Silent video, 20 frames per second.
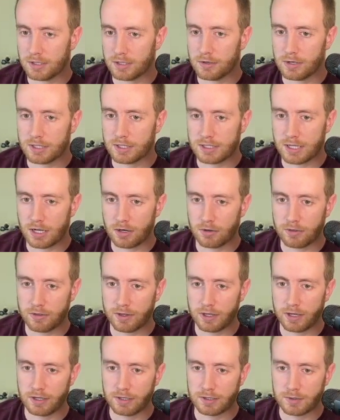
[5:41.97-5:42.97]
you can center
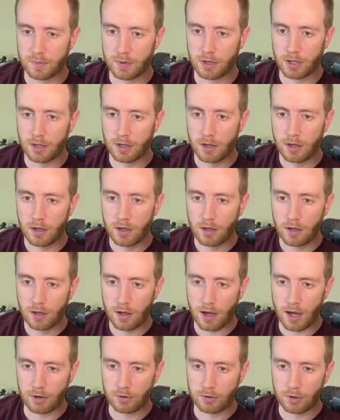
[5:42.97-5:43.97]
things, but
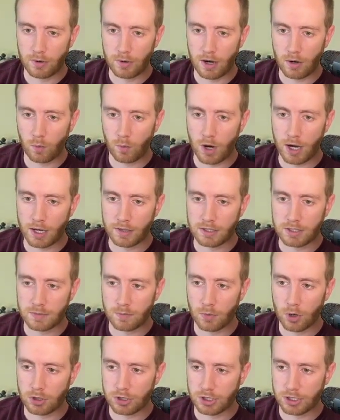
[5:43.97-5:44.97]
I don't know how wide this
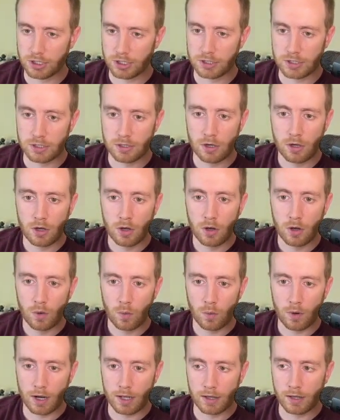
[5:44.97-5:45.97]
margin is.
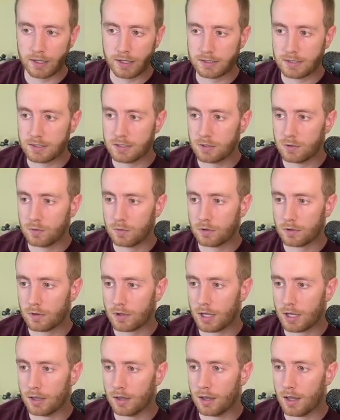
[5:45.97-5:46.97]
What I like to do,
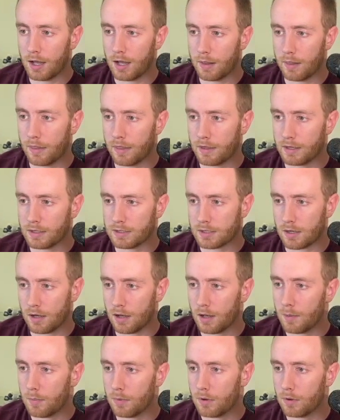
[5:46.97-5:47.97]
I line things
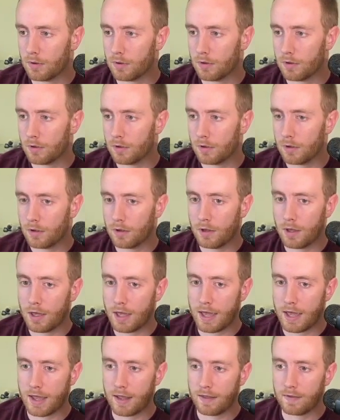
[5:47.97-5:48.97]
up,
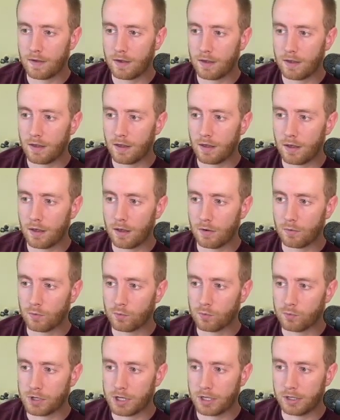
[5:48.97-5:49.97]
and a
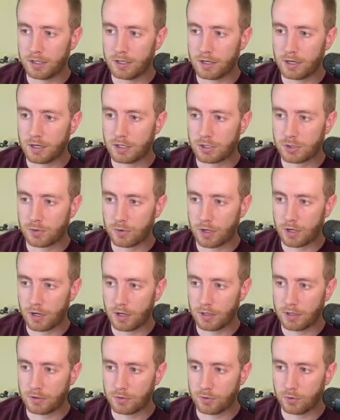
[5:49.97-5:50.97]
really nice shortcut
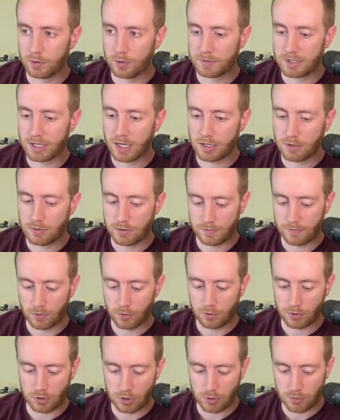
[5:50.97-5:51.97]
in Tulip to get used
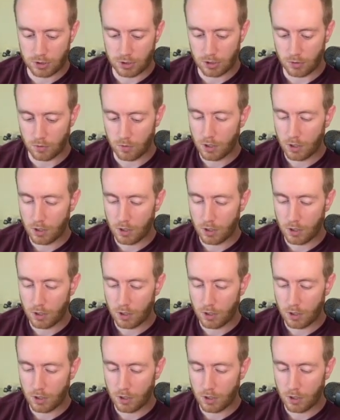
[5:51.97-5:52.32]
to,